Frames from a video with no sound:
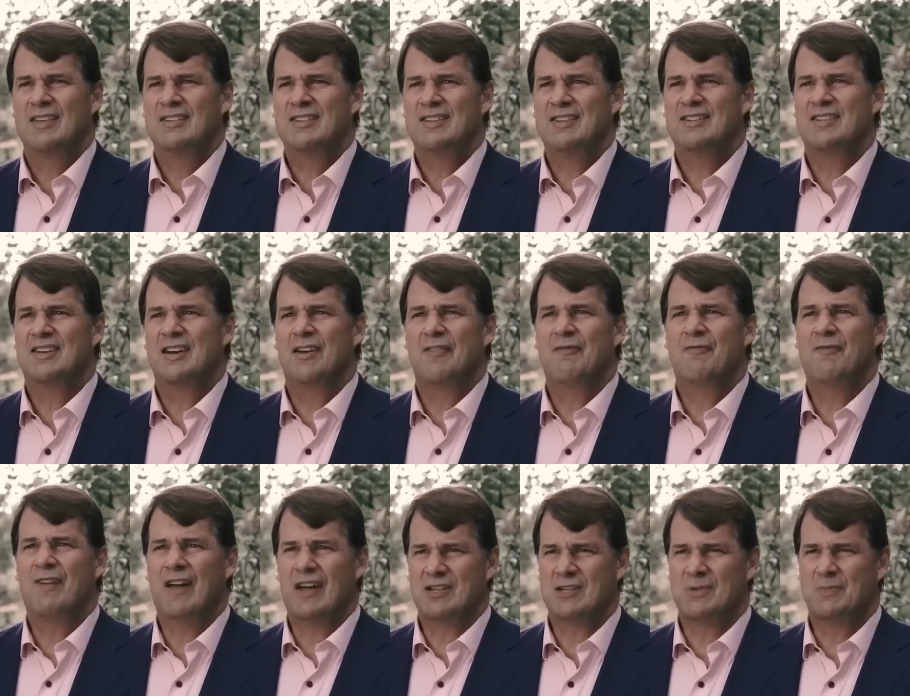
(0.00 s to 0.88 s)
namely
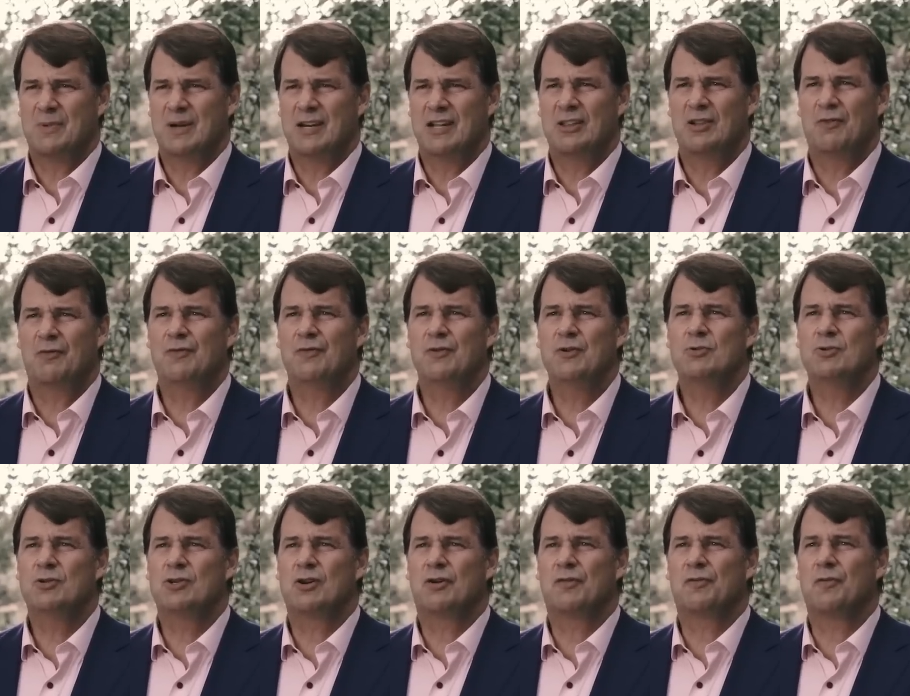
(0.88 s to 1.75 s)
internal combustion
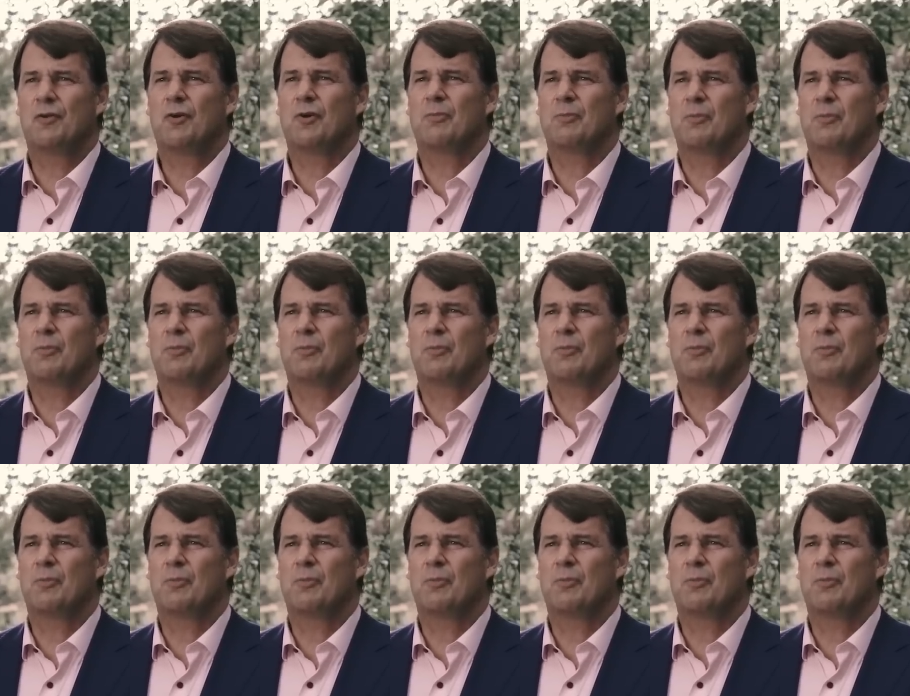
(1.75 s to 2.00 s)
vehicles and